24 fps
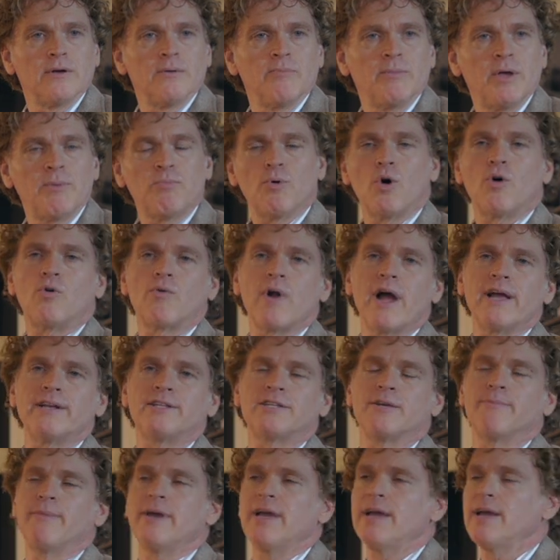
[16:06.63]
People will write
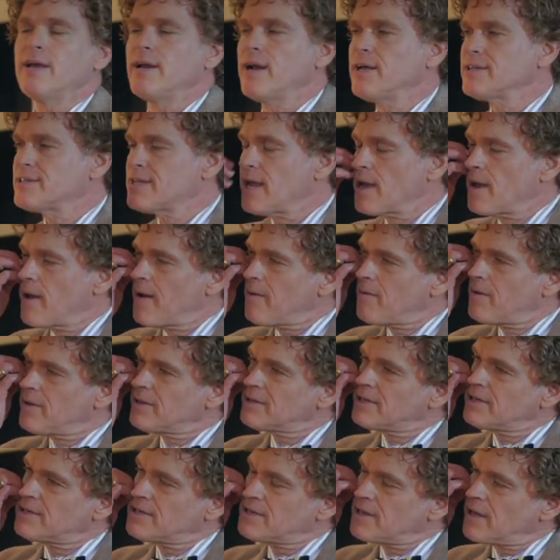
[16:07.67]
to me and I'll say, "How well
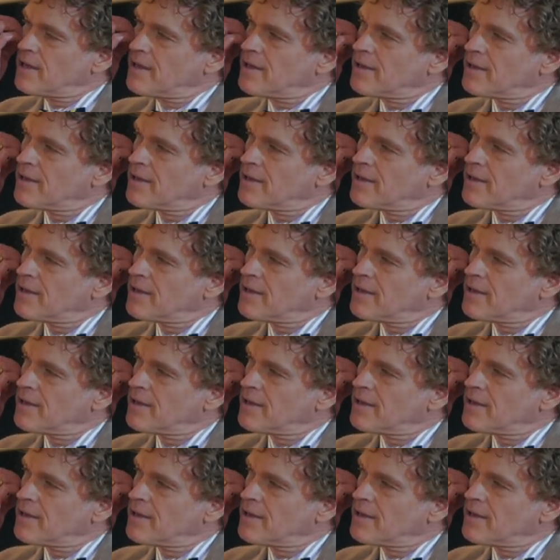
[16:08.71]
did you